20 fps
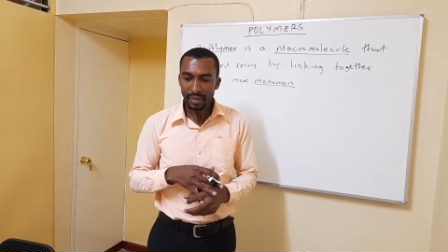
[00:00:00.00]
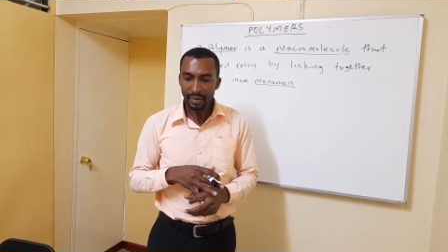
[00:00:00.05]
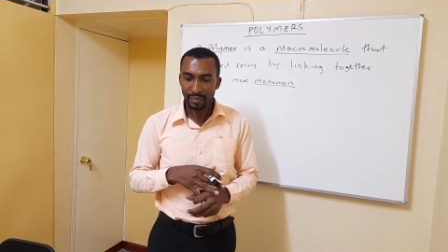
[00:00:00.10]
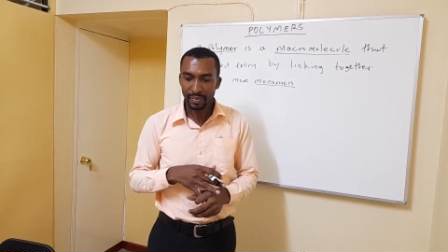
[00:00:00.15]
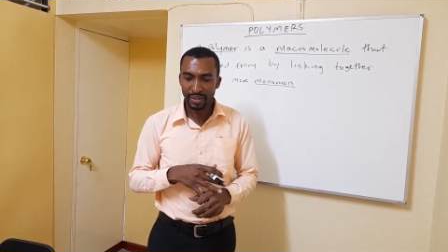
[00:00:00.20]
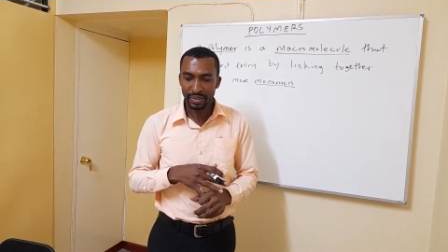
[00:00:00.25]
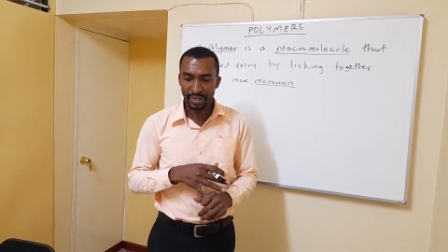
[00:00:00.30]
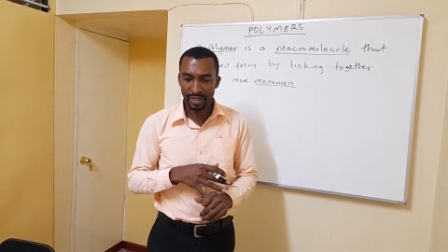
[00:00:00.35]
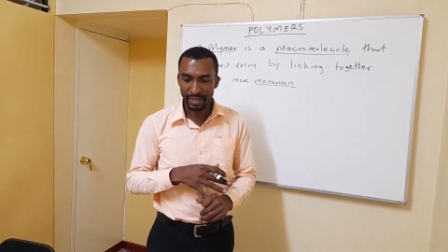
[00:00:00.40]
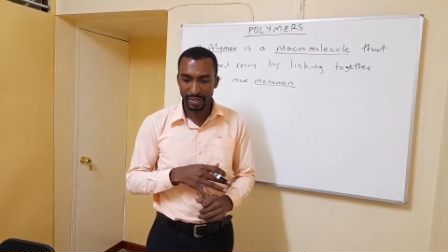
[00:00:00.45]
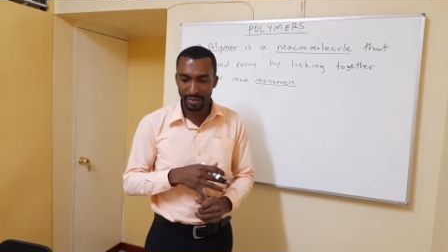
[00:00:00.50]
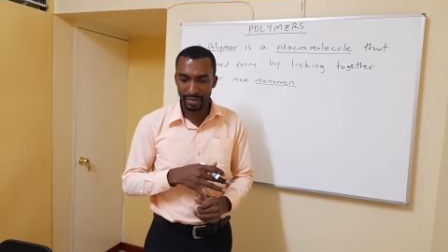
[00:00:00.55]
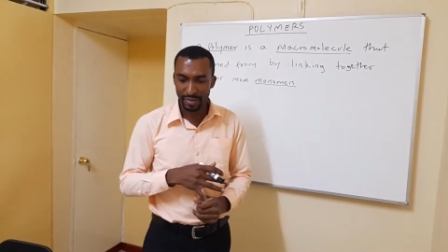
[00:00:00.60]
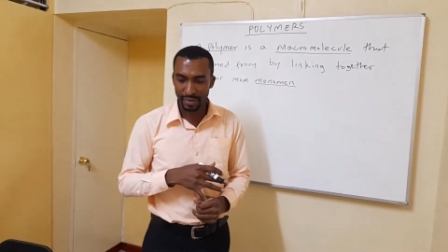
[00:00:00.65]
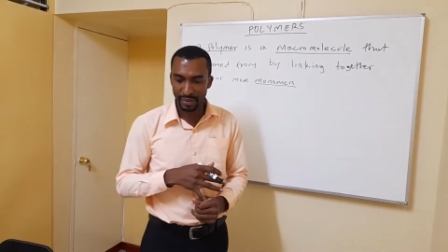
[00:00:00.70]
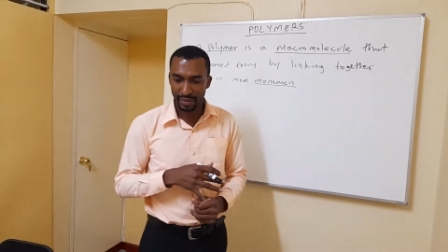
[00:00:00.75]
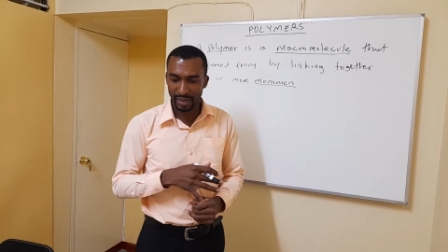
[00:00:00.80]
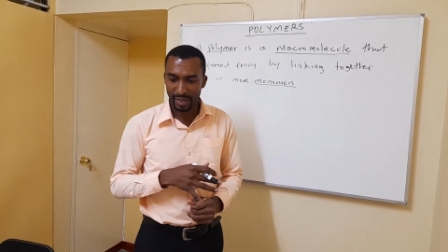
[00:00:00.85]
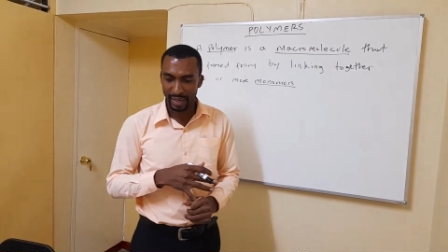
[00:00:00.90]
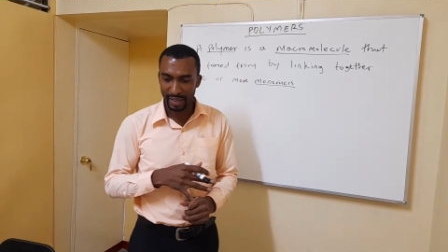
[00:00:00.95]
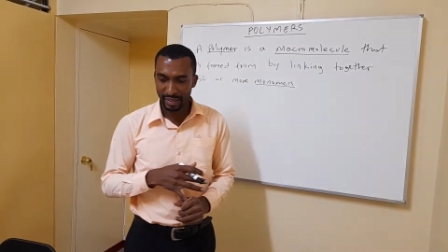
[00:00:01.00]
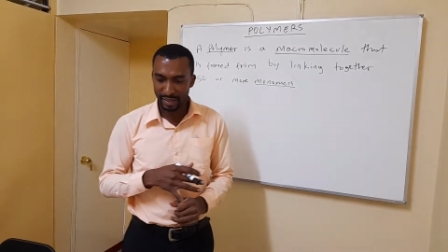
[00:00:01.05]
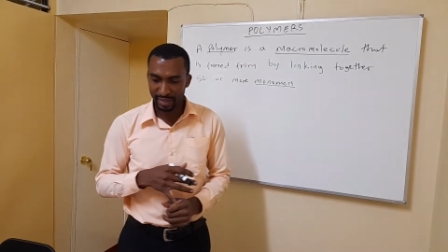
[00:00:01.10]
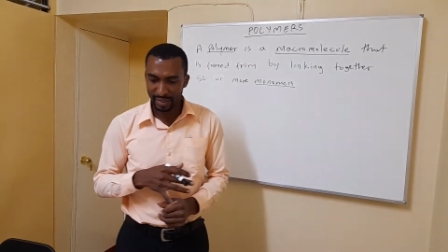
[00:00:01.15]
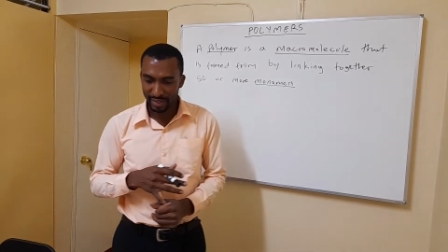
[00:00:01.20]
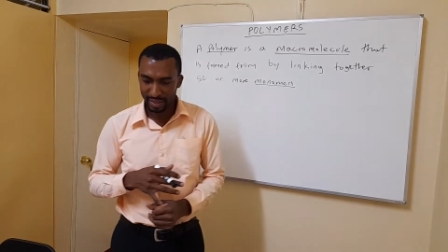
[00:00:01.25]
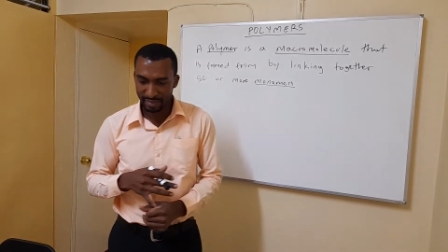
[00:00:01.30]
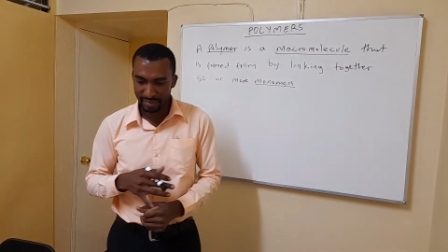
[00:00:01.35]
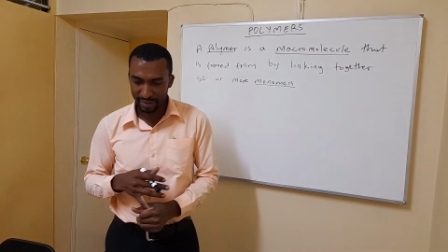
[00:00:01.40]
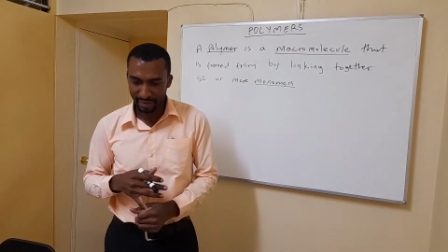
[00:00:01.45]
But just to note that in
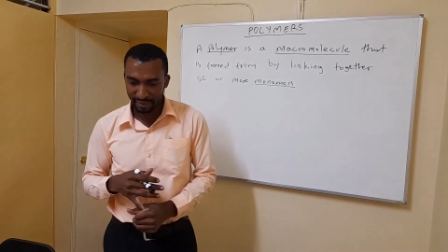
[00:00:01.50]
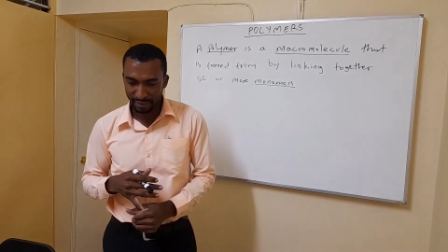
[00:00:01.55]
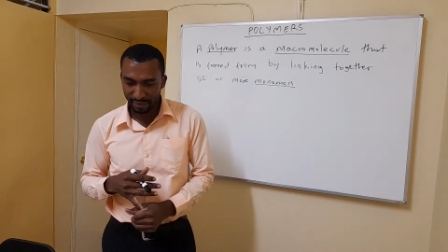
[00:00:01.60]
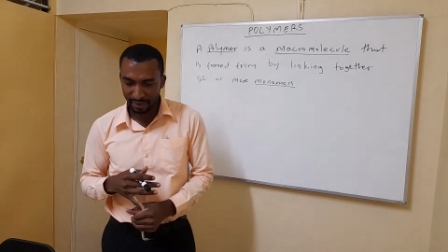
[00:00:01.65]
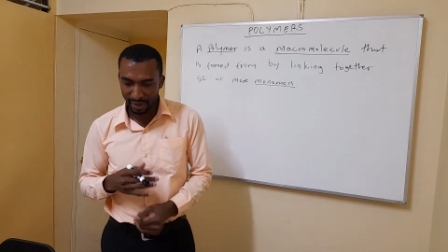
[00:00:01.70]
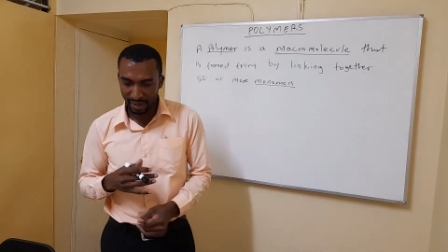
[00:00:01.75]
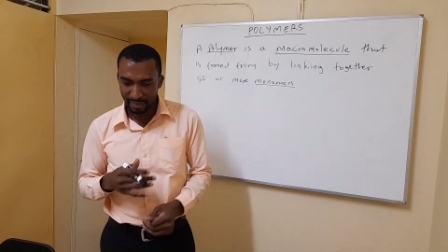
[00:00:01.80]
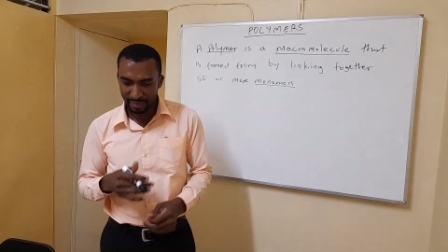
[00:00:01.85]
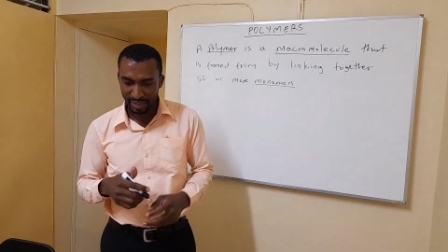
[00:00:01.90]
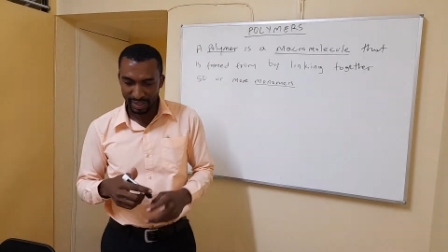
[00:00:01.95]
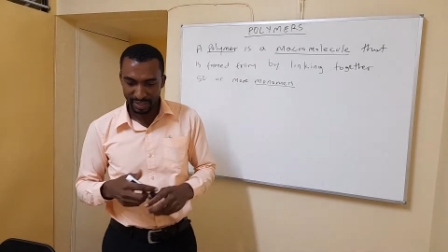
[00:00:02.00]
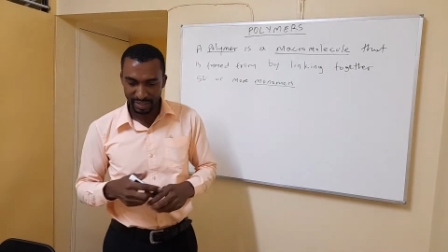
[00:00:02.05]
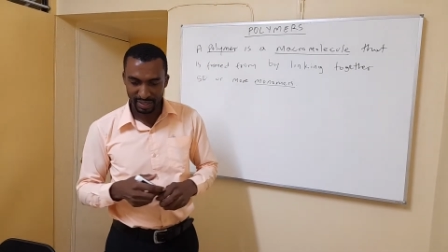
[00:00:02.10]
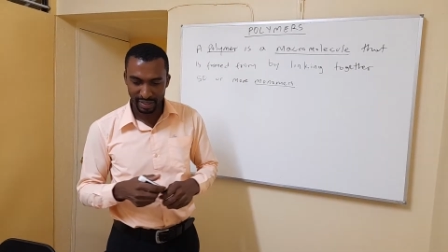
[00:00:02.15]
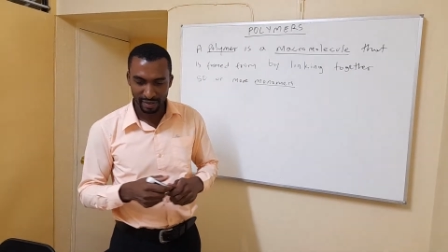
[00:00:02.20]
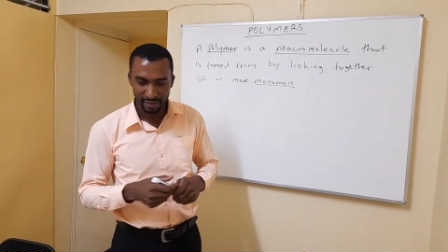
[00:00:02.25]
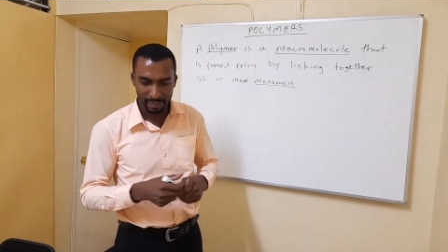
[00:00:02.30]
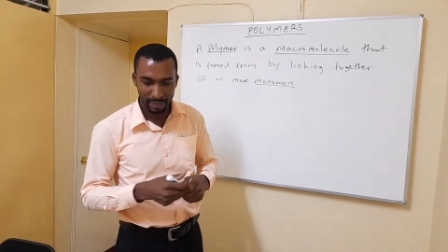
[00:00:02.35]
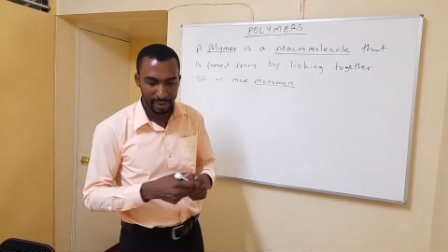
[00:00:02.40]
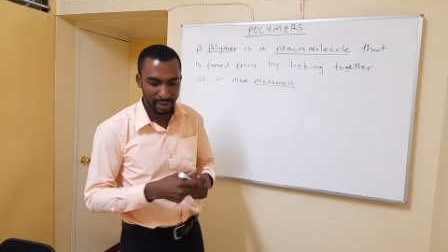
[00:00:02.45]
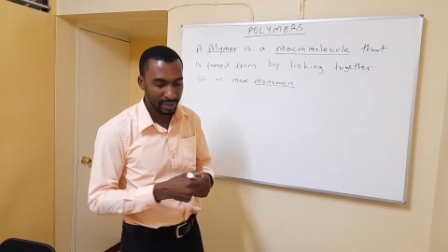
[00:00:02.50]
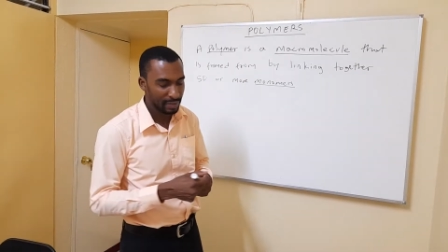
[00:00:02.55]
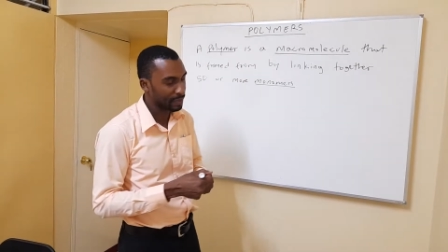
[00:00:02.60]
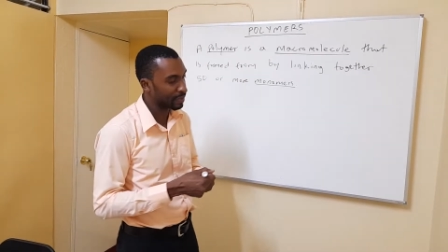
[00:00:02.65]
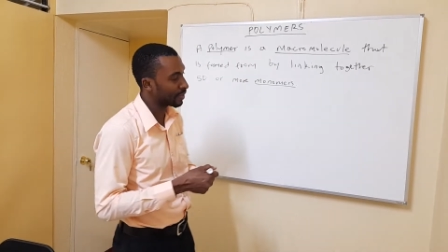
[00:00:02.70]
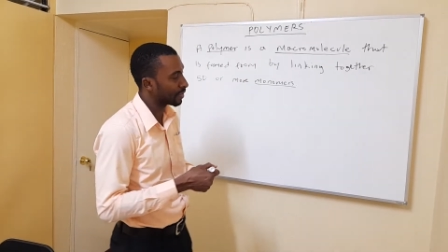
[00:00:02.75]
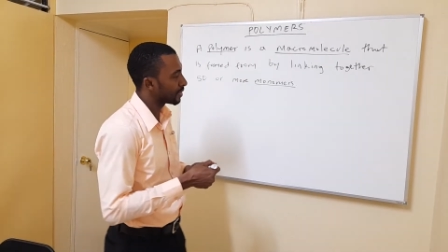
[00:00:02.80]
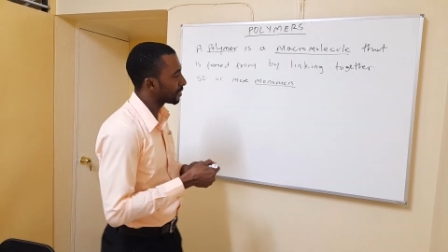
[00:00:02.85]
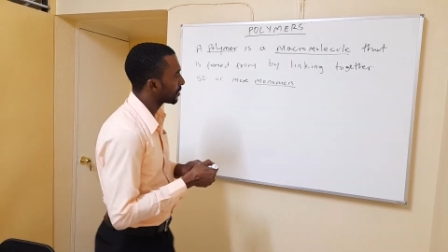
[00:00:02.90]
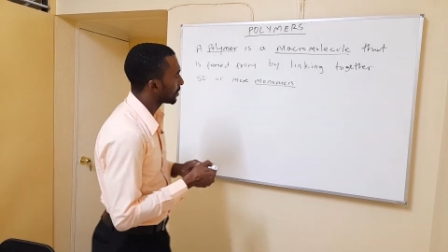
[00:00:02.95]
terms of the formation of
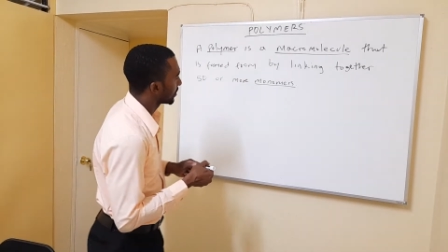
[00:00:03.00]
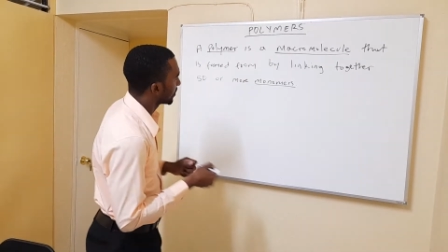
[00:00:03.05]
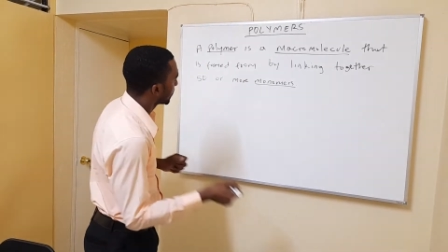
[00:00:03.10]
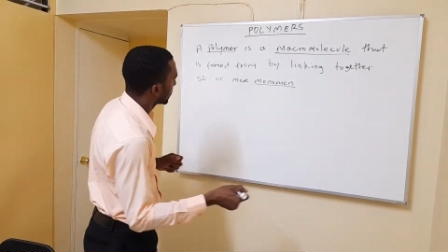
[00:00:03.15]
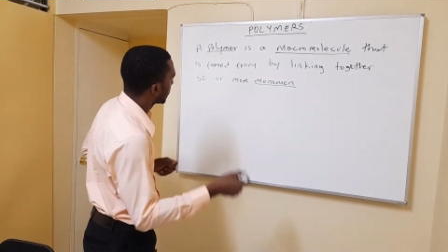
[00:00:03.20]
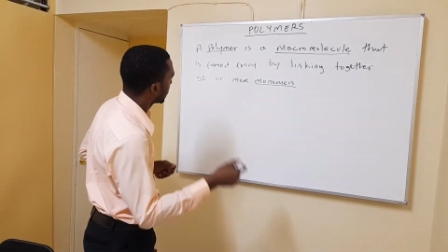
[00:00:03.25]
polymers,